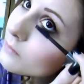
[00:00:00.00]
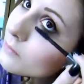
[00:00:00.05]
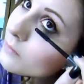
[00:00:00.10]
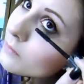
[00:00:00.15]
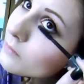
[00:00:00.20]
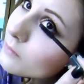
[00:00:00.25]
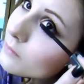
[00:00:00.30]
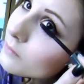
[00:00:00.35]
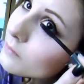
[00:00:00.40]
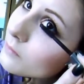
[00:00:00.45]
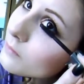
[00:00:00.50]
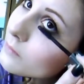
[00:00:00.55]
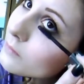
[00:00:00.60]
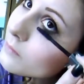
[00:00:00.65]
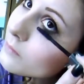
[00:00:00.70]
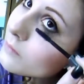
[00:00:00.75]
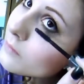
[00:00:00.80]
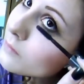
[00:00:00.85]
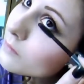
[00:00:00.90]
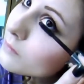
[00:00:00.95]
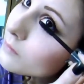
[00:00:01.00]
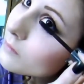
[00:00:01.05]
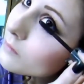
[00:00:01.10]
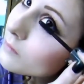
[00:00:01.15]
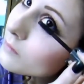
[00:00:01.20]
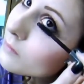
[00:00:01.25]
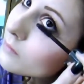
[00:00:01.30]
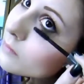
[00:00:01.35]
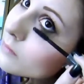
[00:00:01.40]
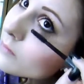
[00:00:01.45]

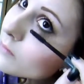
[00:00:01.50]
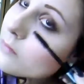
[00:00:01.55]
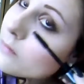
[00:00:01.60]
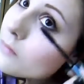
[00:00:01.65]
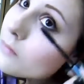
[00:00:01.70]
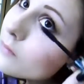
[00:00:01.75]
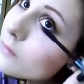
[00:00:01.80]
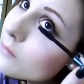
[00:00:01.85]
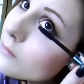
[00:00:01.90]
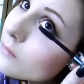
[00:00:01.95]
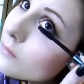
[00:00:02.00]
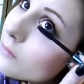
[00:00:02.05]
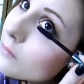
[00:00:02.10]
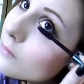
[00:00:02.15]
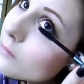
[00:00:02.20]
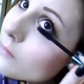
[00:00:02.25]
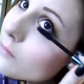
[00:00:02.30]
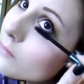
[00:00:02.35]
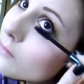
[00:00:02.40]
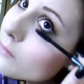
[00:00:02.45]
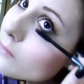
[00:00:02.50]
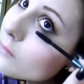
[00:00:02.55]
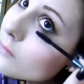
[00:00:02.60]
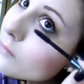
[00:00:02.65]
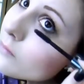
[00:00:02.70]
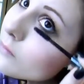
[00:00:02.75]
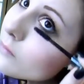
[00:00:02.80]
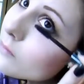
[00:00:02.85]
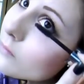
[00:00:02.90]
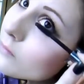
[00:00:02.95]

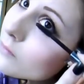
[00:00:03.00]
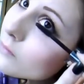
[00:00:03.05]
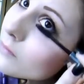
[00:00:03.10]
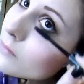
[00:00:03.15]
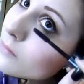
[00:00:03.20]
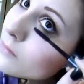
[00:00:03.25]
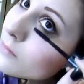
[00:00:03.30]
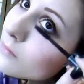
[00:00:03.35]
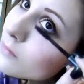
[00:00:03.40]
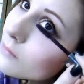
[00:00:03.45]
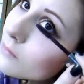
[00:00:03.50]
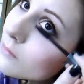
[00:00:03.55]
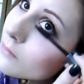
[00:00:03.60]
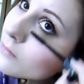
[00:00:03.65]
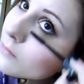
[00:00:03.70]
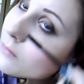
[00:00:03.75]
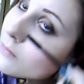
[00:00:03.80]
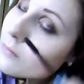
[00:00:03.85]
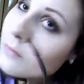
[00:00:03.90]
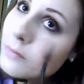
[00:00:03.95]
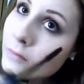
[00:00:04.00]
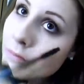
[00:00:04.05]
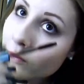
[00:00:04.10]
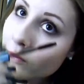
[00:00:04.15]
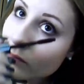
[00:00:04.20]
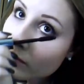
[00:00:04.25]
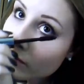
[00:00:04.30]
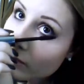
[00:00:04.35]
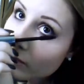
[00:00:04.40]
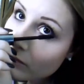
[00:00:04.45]

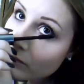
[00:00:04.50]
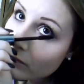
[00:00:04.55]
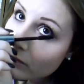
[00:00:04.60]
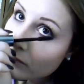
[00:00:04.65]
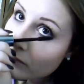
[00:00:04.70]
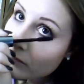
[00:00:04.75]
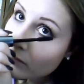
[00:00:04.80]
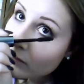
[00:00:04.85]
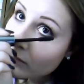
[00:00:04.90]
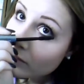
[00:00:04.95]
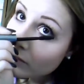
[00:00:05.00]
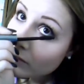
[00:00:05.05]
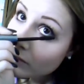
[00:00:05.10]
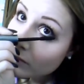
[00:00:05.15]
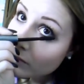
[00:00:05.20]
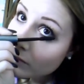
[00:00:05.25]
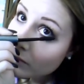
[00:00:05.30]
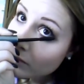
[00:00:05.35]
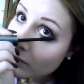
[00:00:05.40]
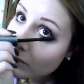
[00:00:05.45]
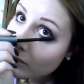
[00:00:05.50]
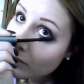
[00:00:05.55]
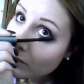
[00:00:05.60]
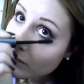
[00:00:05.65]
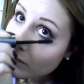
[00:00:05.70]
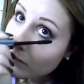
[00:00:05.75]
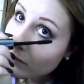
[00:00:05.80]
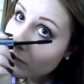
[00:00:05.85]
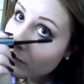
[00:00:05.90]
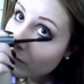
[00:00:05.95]

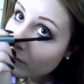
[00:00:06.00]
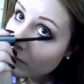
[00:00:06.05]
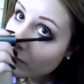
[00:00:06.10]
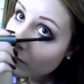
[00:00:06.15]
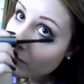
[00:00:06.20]
(silence)